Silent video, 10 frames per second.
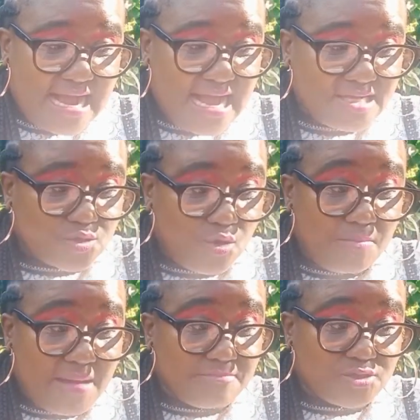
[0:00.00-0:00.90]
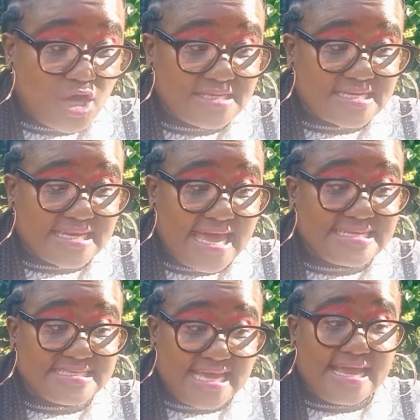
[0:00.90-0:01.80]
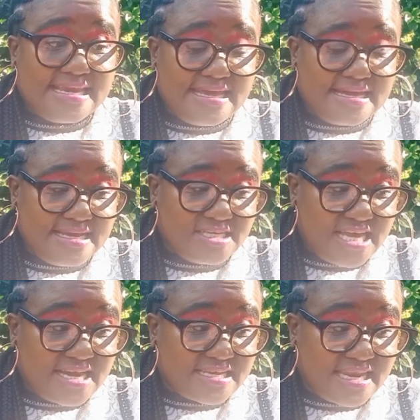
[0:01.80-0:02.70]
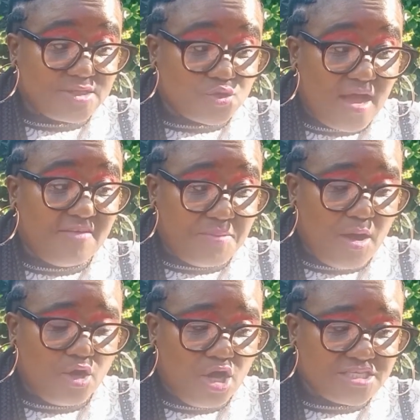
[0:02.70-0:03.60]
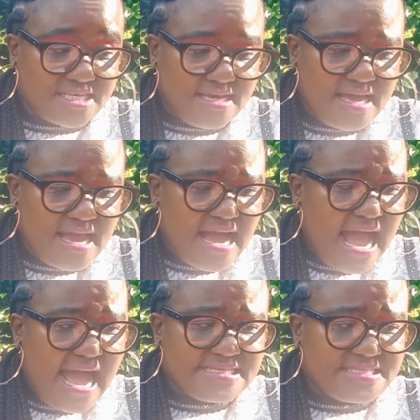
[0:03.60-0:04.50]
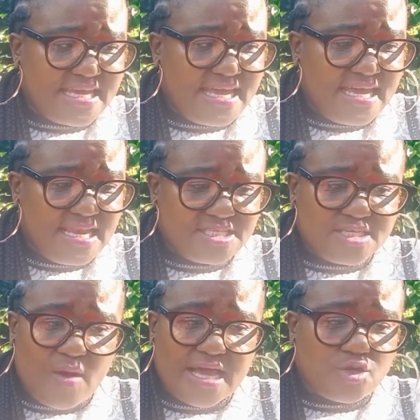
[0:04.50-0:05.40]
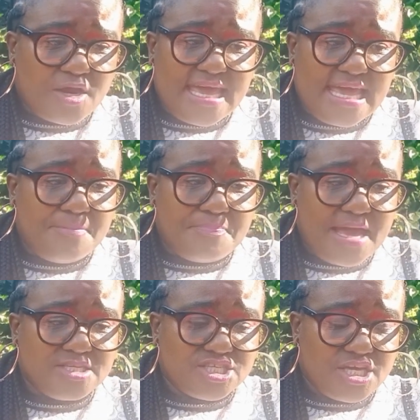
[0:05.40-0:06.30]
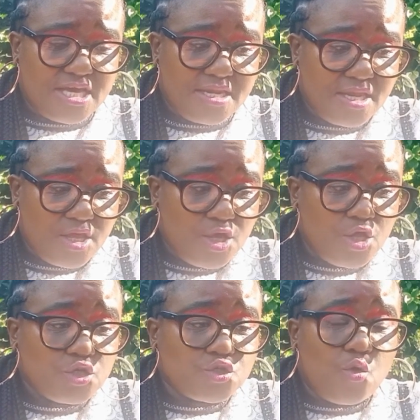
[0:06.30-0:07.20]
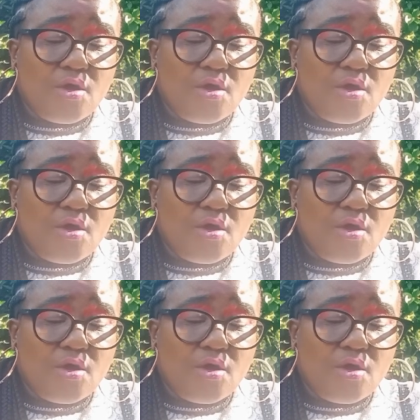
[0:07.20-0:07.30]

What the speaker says: High School, Mom taught grade 10 English and grade 12 biology until she went on early pension 2